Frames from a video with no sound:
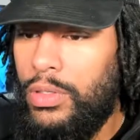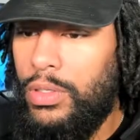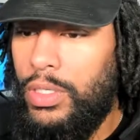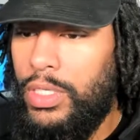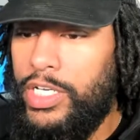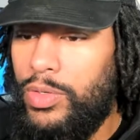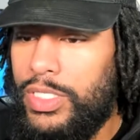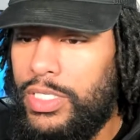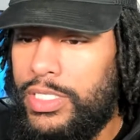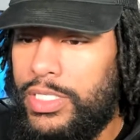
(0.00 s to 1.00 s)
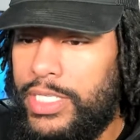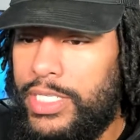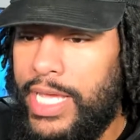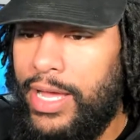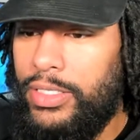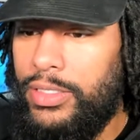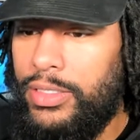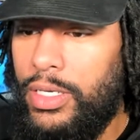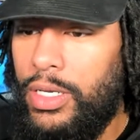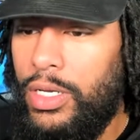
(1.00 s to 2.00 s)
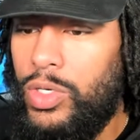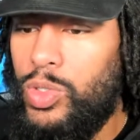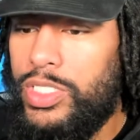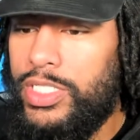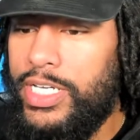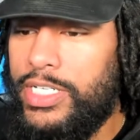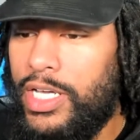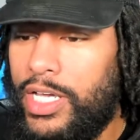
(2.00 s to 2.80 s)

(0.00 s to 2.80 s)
Leo is the Italian. Who's this?